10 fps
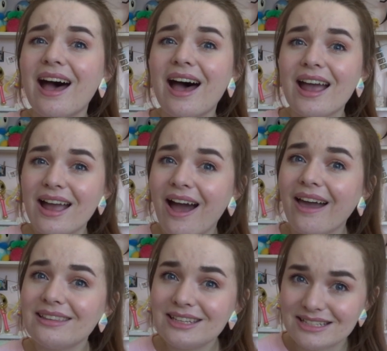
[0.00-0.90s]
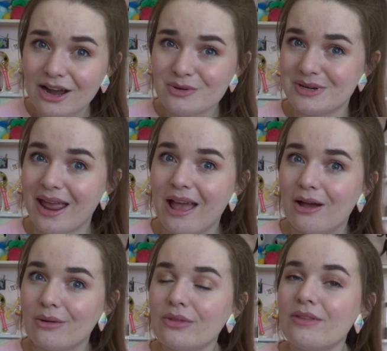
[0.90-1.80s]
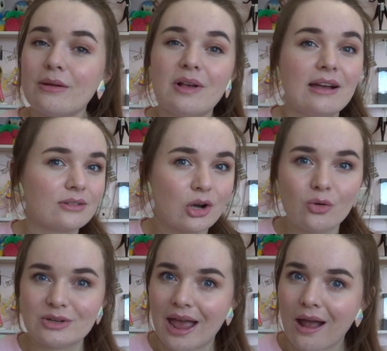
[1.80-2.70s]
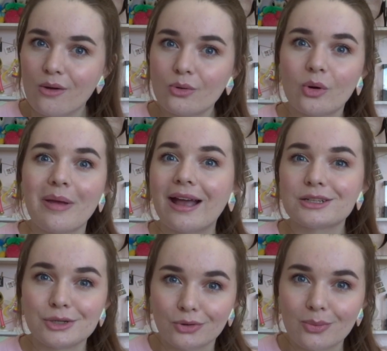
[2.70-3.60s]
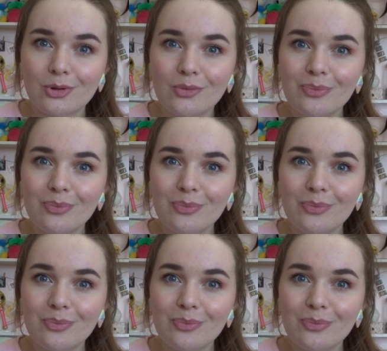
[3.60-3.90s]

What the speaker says: I highly doubt now that they will ever go down or back to normal,